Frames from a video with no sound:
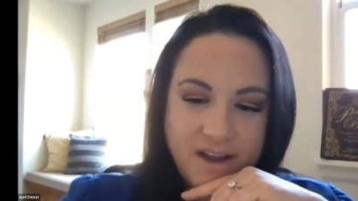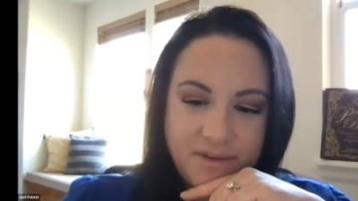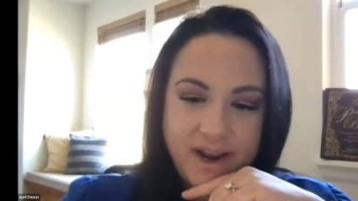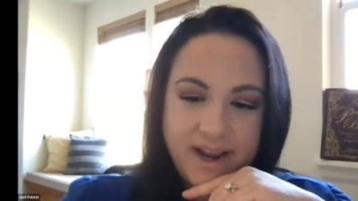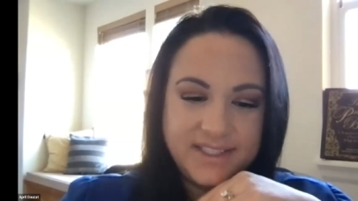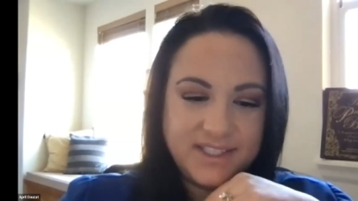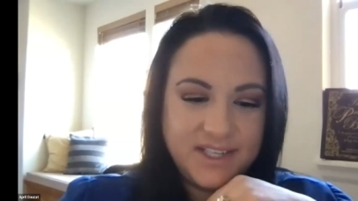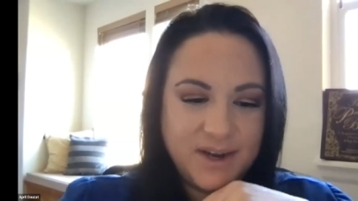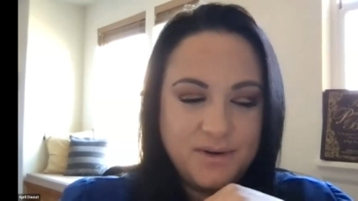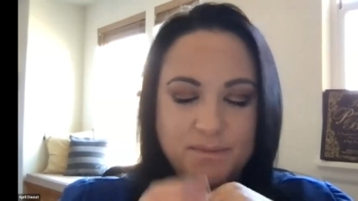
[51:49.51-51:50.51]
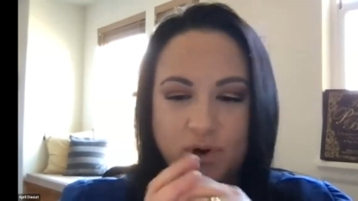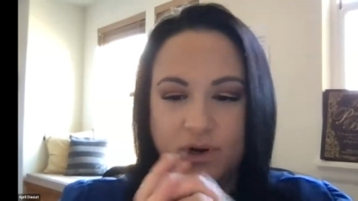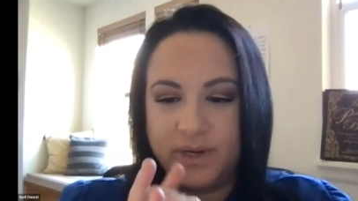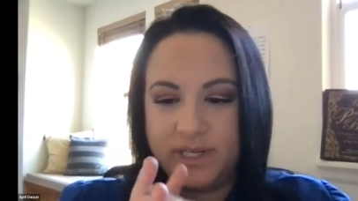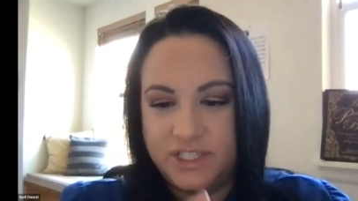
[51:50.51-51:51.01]
All right. So more
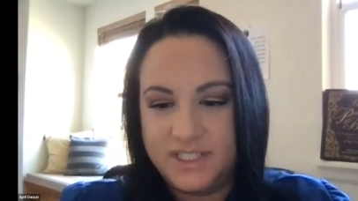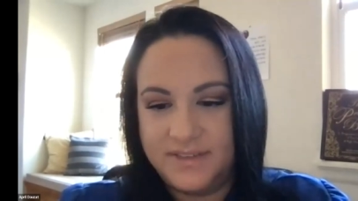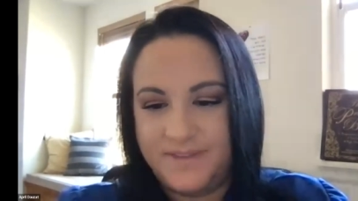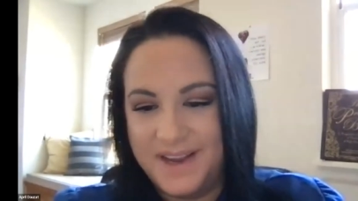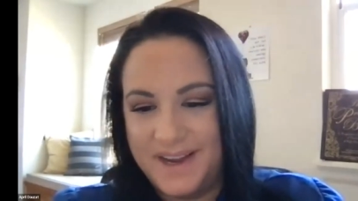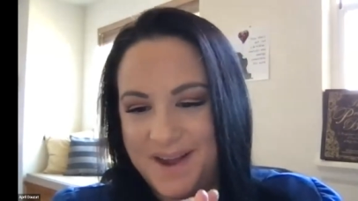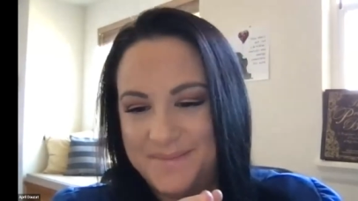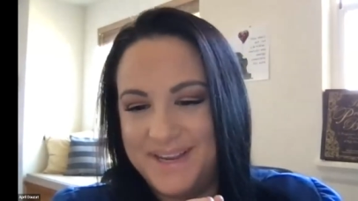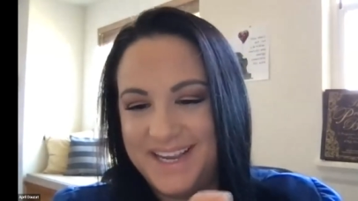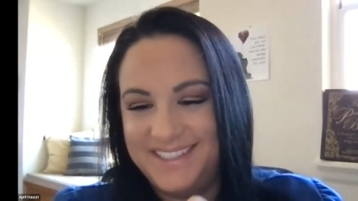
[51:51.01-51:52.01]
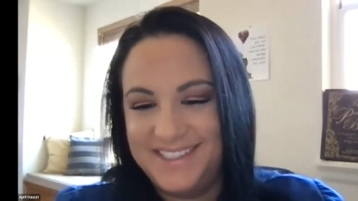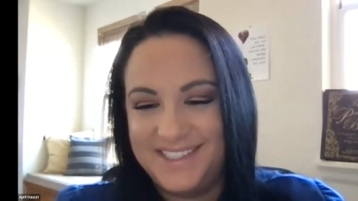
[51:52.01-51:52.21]
questions have come in.